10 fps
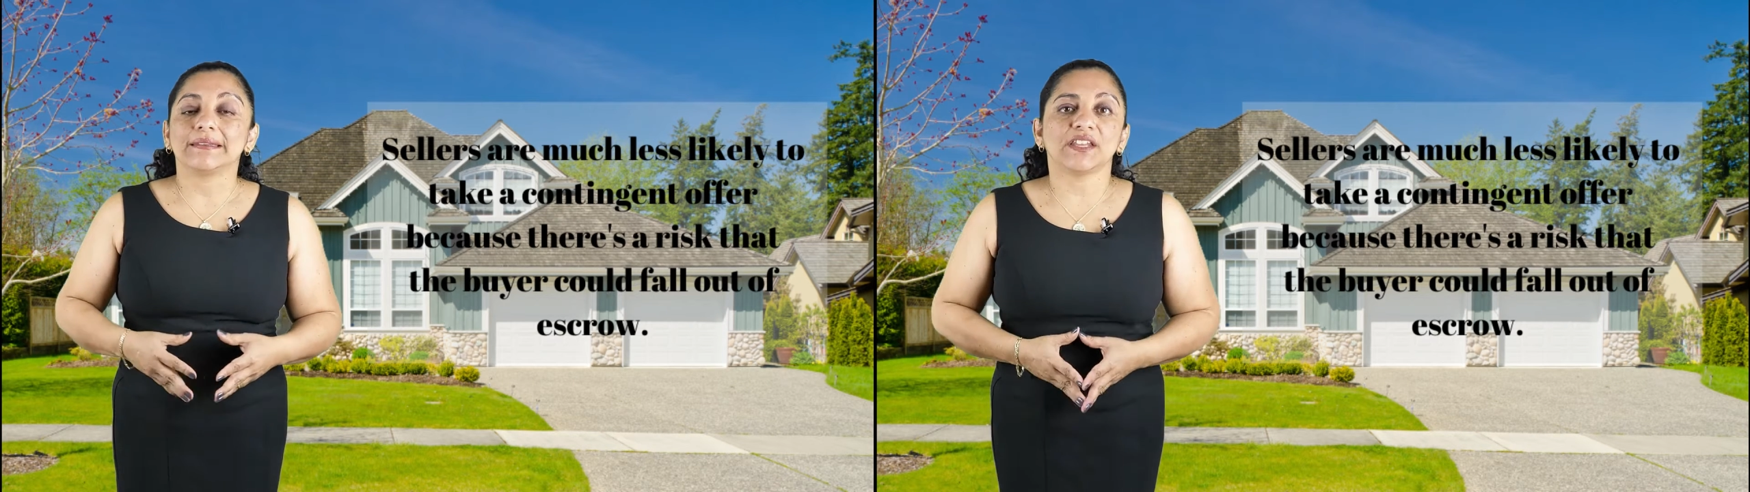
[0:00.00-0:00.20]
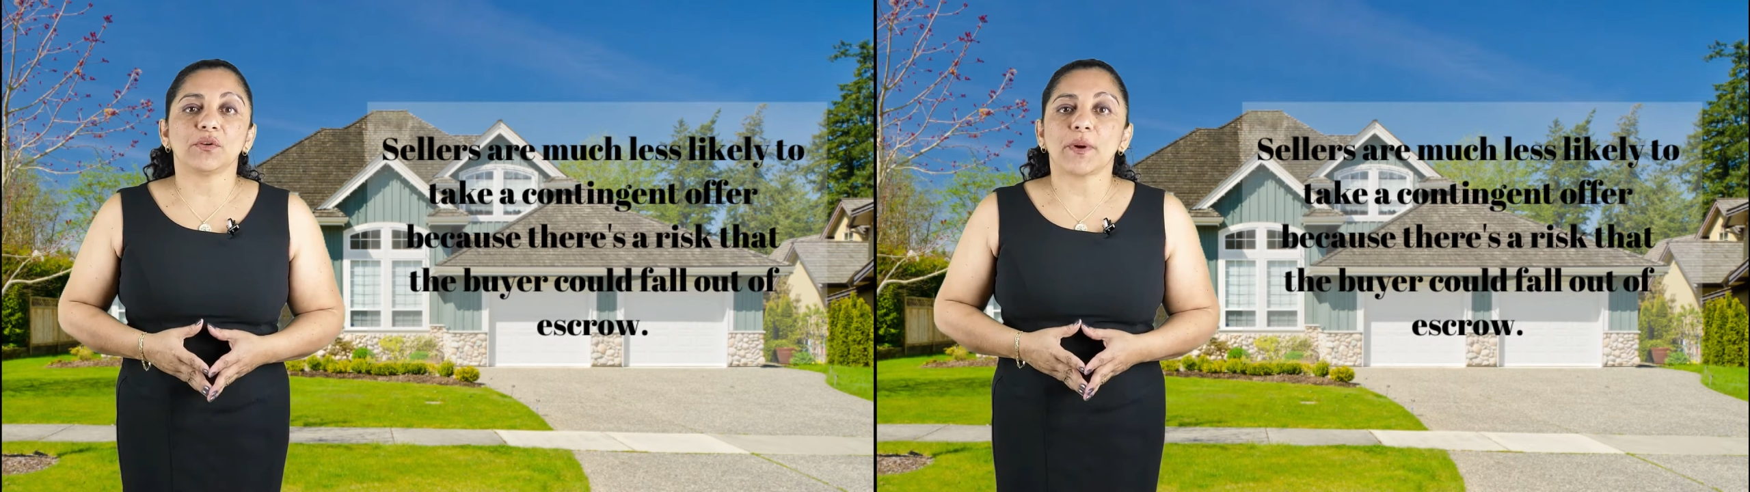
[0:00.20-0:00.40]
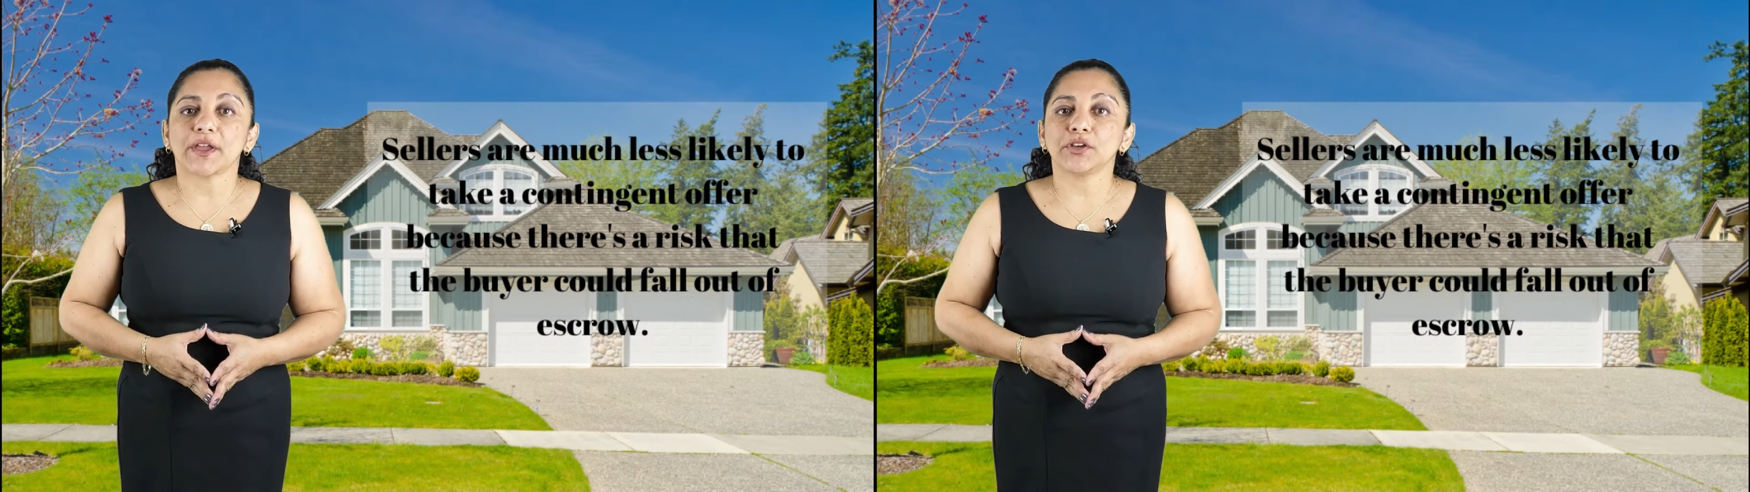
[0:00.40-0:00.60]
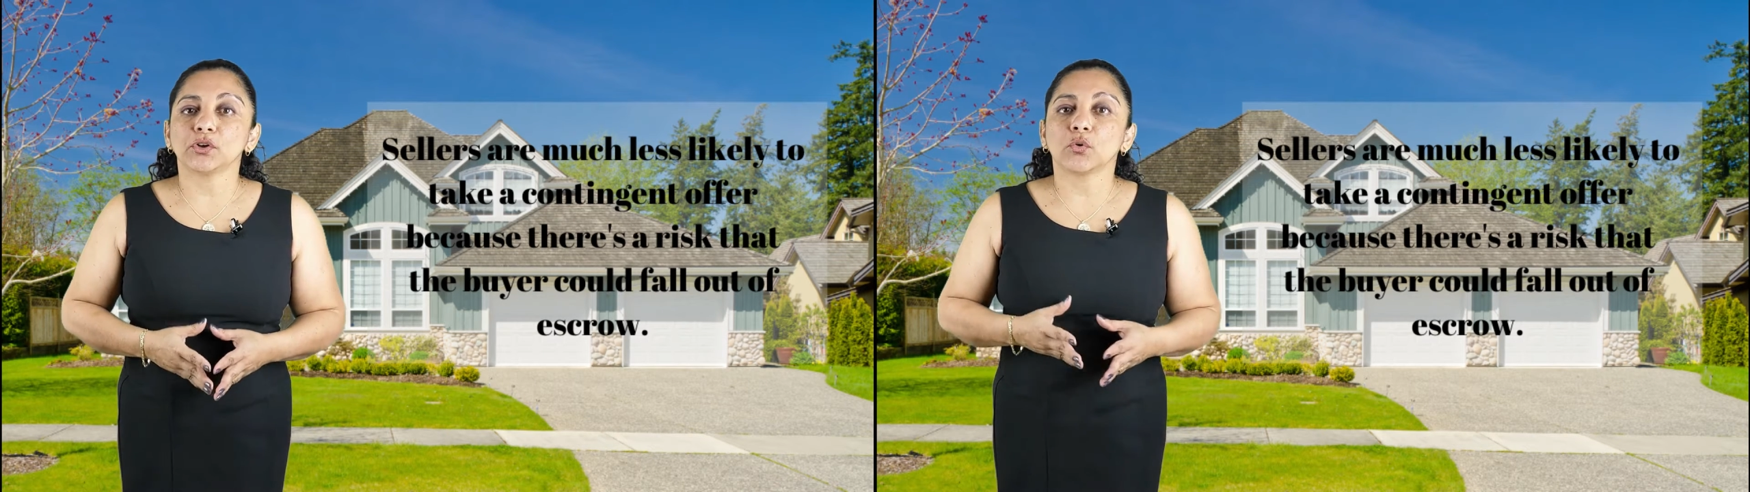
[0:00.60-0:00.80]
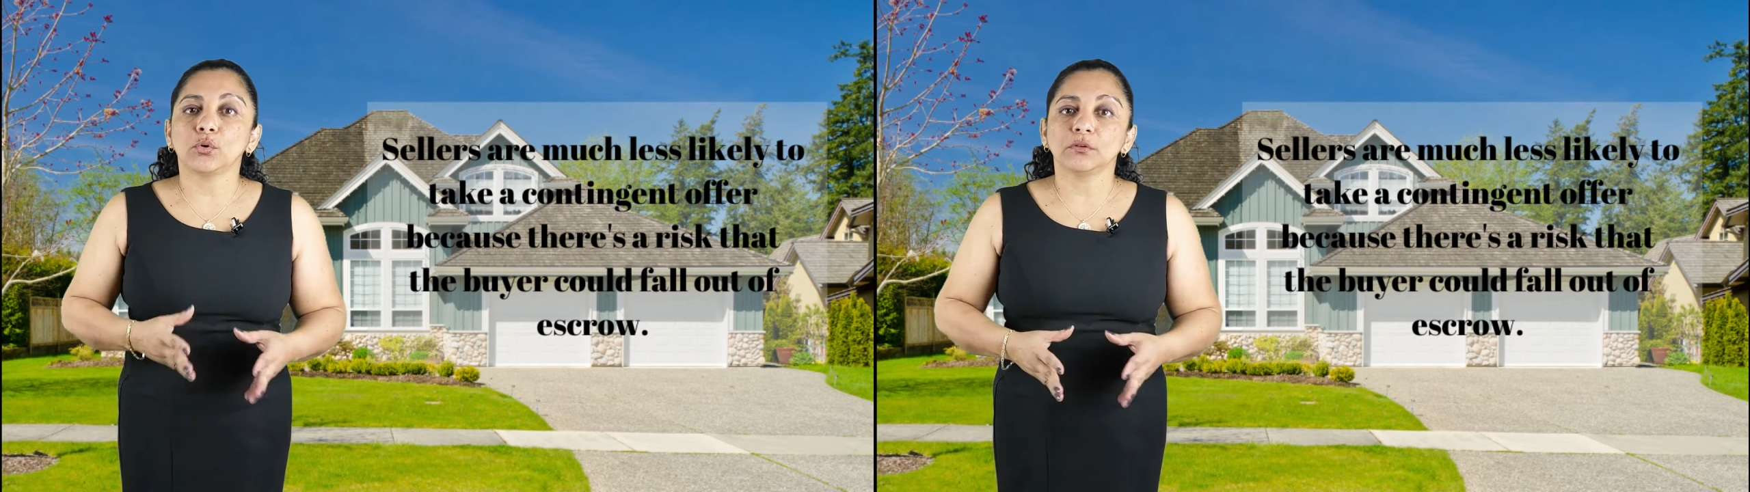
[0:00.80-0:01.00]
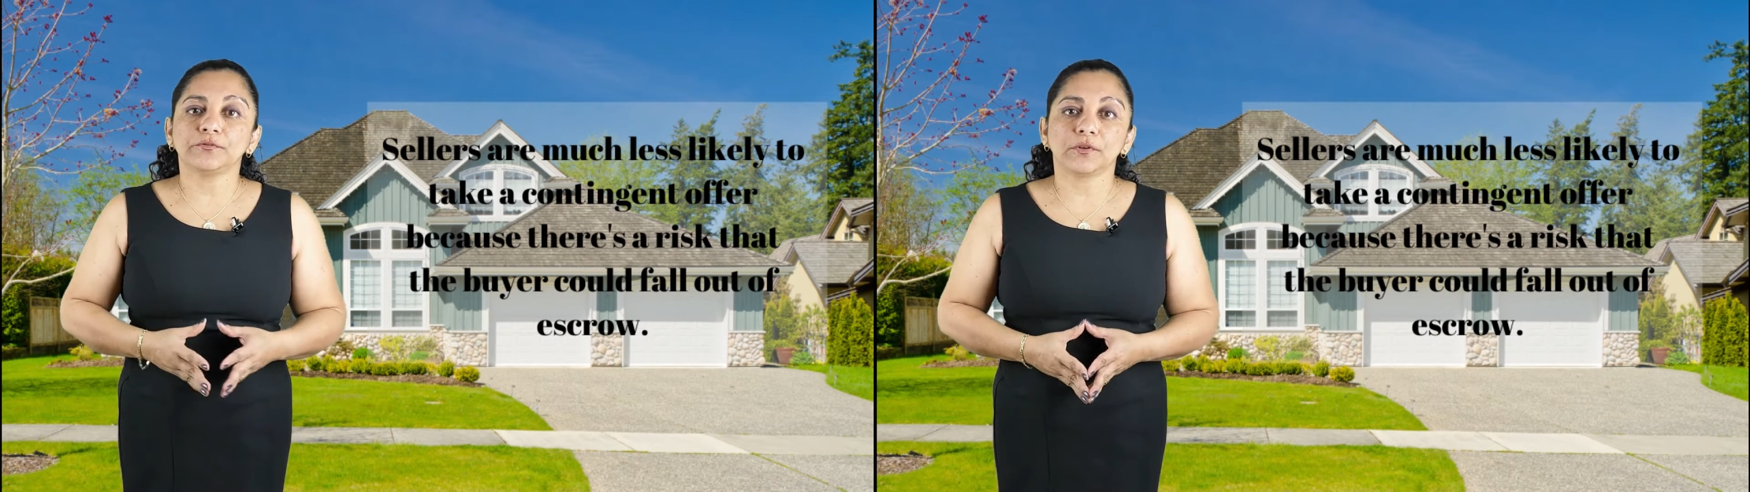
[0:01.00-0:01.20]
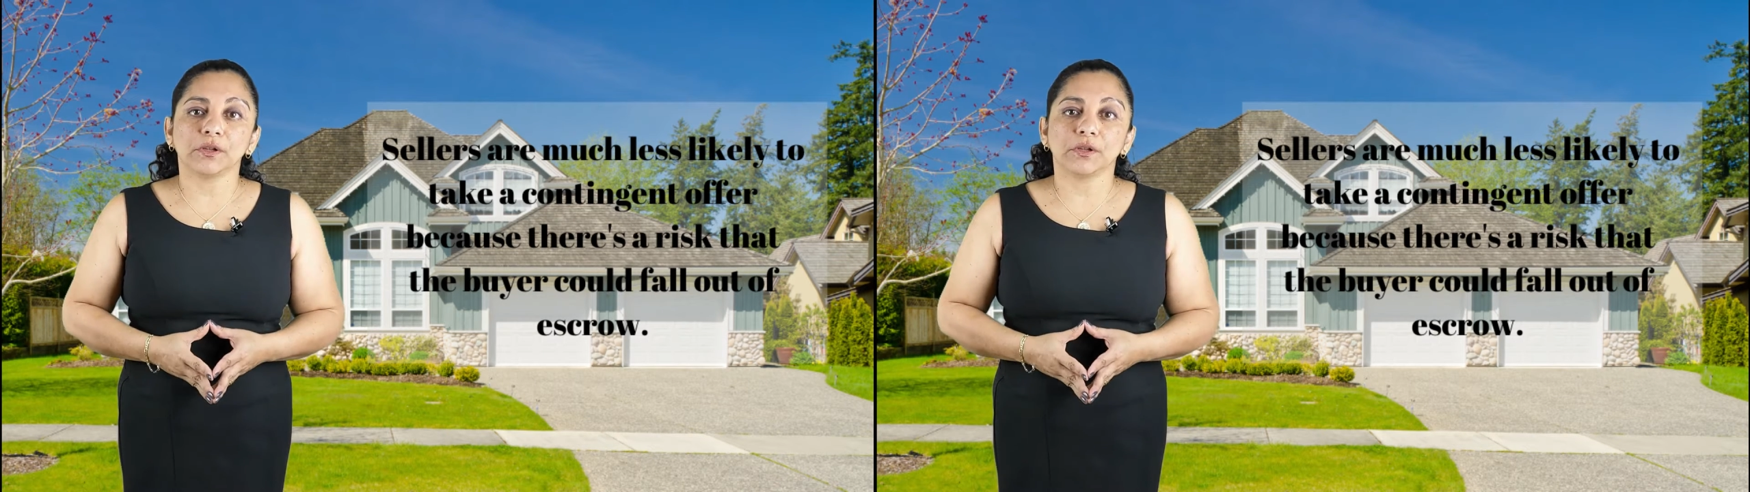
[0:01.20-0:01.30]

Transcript: that the buyer could